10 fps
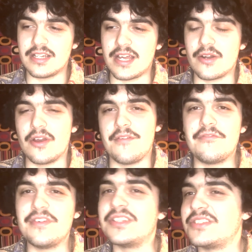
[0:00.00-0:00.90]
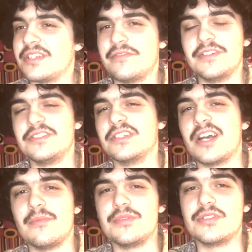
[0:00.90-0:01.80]
don't know, it fits the
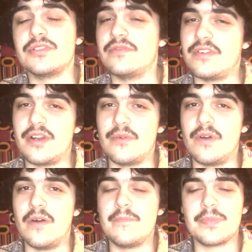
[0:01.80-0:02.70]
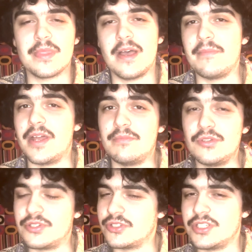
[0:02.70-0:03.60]
composition very well. I'm not a
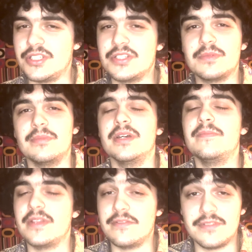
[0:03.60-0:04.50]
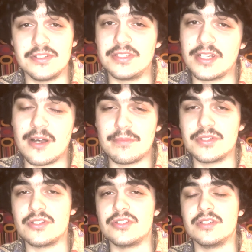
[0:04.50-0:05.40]
music genius, but it fits the
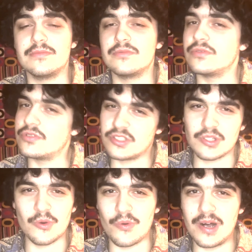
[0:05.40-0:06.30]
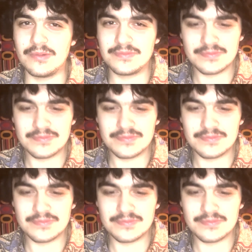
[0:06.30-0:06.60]
composition so well.